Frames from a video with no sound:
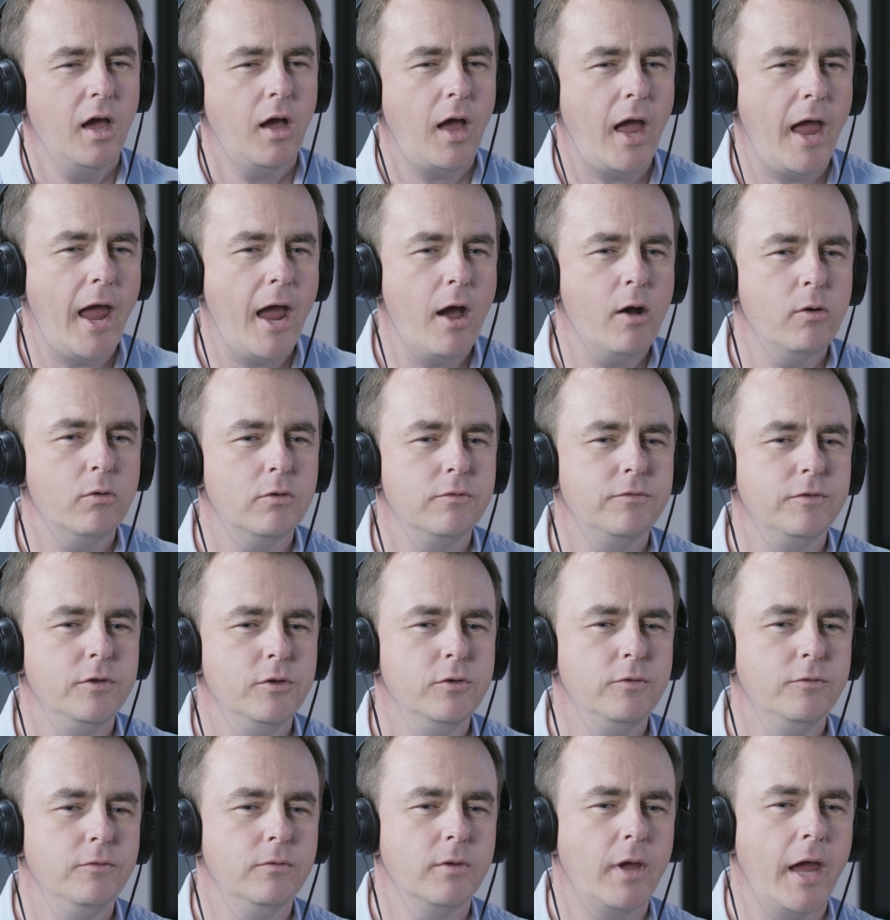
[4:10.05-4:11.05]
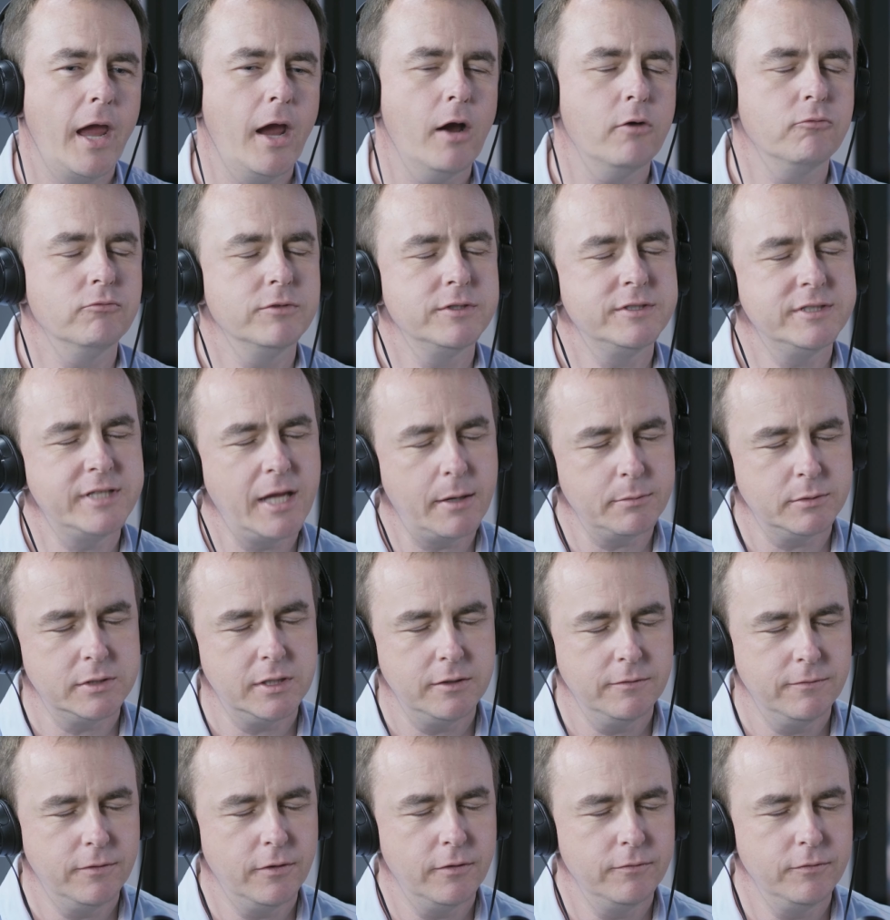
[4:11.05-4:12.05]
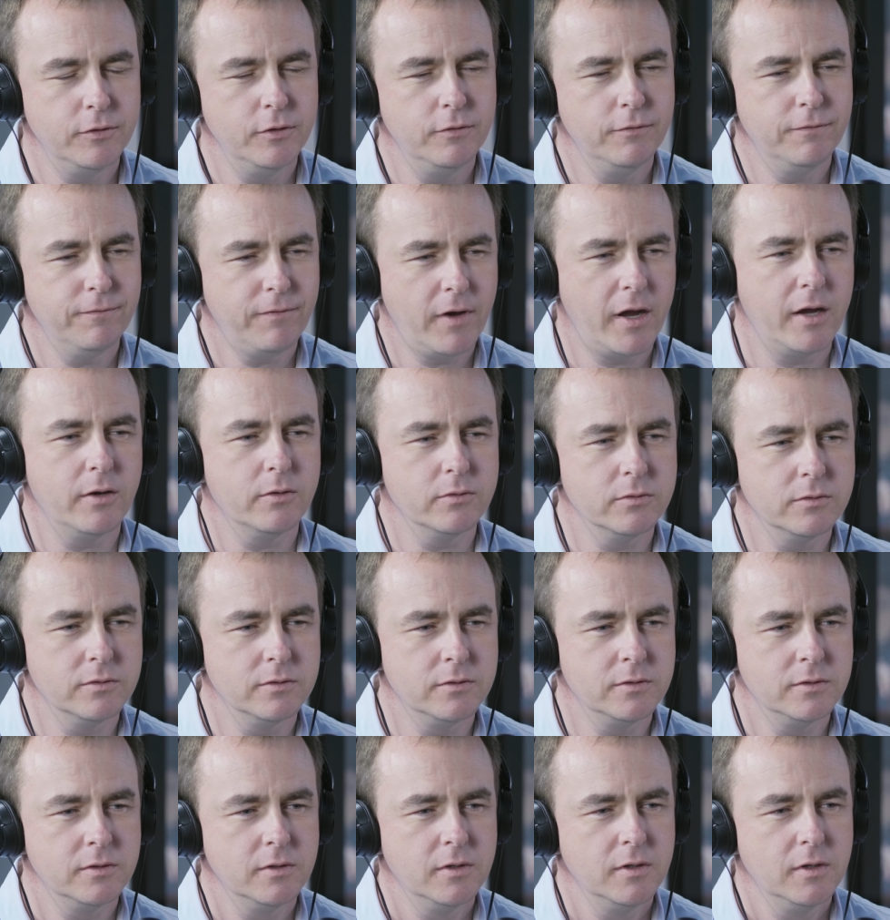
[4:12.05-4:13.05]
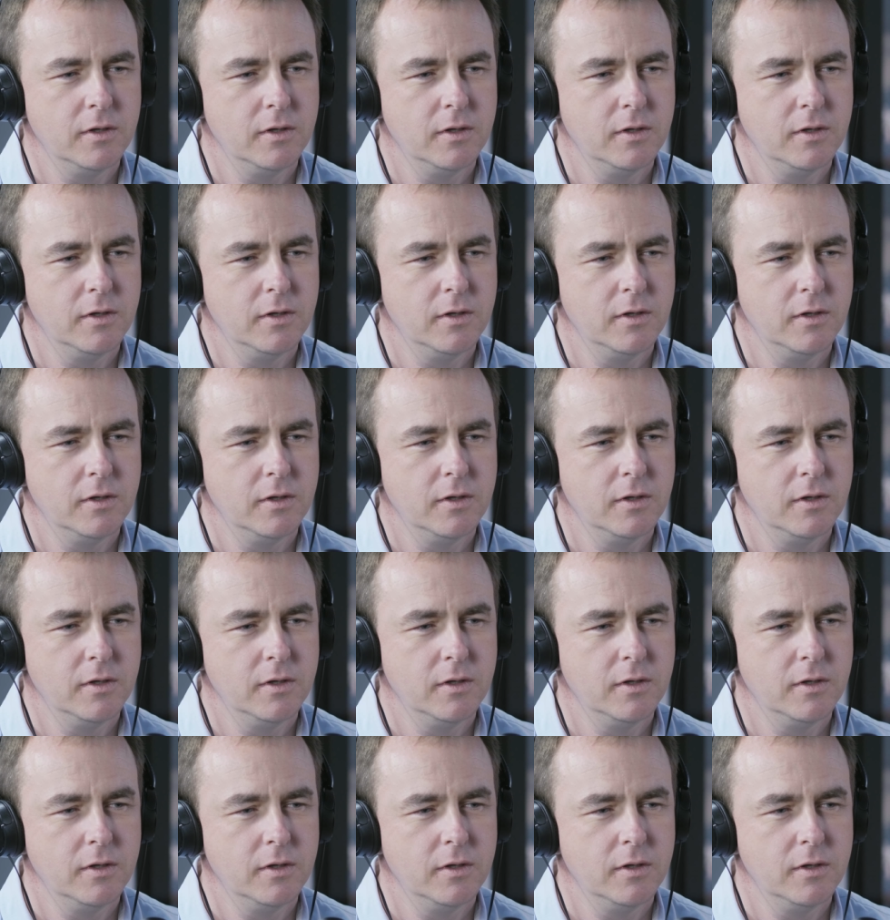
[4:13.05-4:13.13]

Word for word: How have you? How receptive have you found